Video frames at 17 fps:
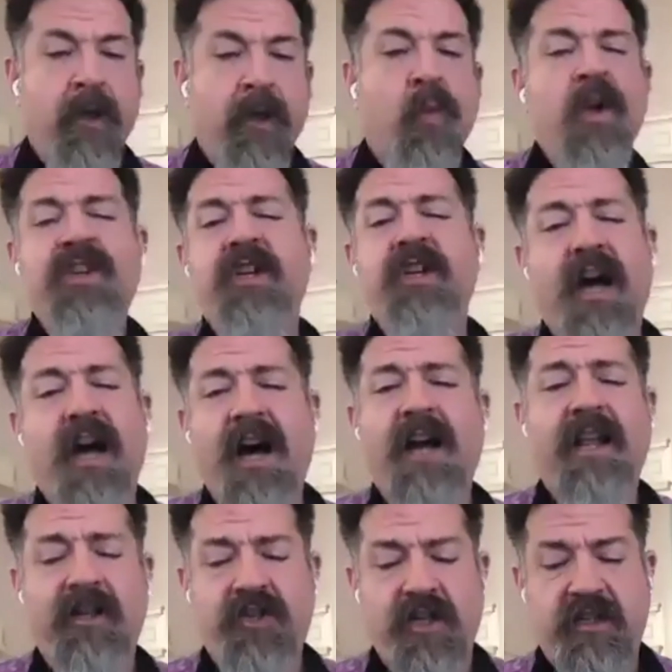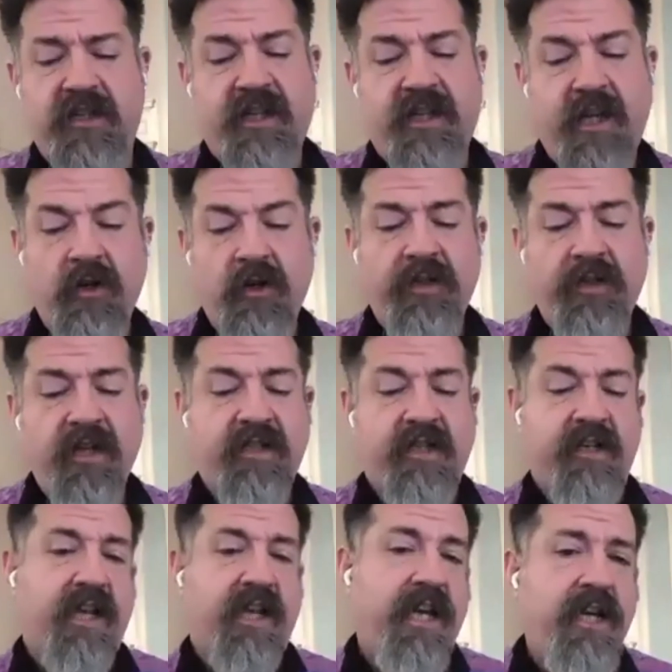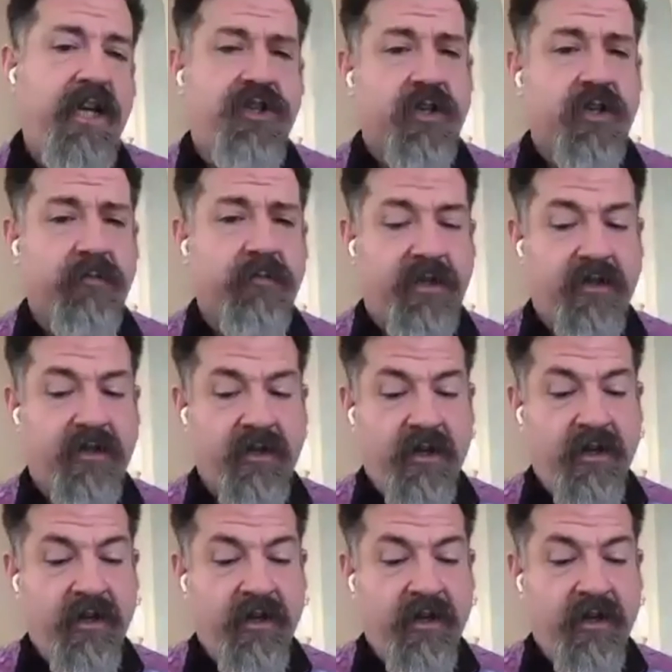Wish God had just killed us in Egypt.